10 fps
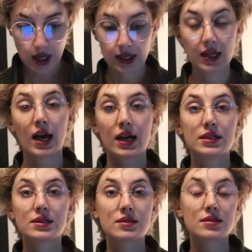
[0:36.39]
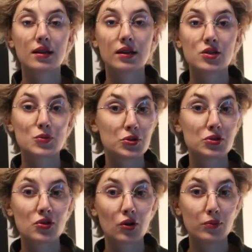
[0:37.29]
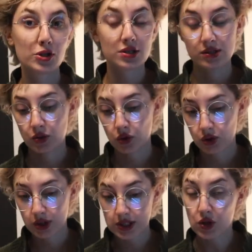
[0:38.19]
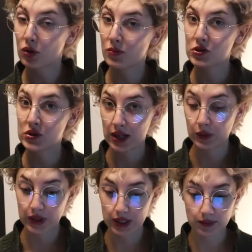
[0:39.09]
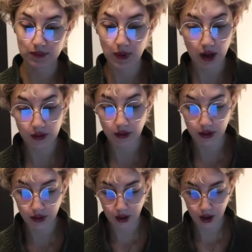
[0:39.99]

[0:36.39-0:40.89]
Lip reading: Yeah, it's Spooktober, or it's almost Halloween month.